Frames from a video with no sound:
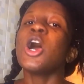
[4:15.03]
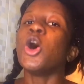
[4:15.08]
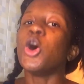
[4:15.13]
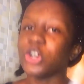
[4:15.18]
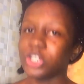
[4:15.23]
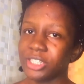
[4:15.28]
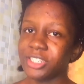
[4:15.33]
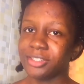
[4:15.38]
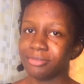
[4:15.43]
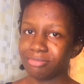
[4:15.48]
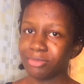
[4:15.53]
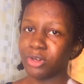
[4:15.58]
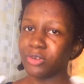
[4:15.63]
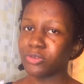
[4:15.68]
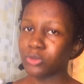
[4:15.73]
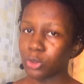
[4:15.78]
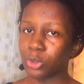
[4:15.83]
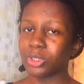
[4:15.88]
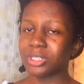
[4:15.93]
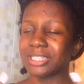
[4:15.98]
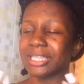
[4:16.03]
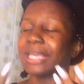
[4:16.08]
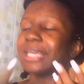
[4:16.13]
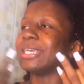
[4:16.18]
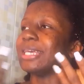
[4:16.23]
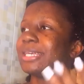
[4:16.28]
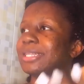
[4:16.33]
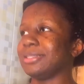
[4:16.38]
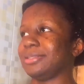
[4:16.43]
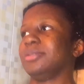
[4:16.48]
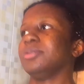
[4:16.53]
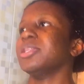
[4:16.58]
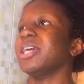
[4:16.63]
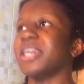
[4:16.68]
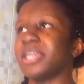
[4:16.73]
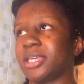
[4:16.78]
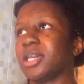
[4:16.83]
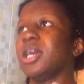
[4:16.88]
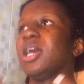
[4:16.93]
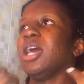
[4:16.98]
honey of course again
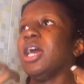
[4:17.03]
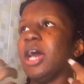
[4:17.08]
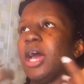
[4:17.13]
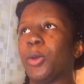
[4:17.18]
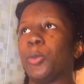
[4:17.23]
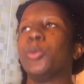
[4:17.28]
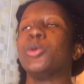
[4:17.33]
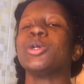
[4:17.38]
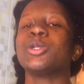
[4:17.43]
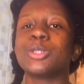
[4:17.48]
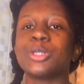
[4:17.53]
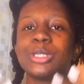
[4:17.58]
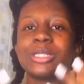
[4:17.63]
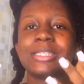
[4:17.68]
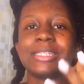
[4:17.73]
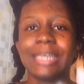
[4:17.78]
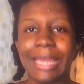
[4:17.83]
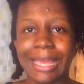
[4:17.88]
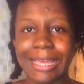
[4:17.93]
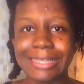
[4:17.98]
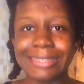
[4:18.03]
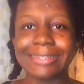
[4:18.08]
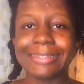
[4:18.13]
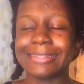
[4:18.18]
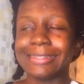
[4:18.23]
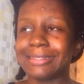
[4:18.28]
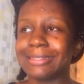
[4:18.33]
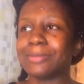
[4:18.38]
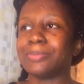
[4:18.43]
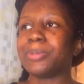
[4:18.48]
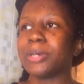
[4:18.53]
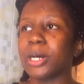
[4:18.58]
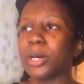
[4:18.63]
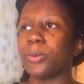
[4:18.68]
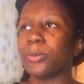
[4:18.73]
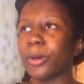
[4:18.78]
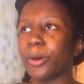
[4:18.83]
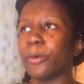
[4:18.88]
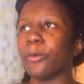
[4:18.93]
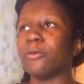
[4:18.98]
like I want to test the
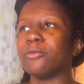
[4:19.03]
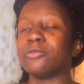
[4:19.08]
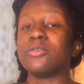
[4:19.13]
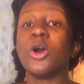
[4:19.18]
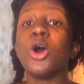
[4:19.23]
power of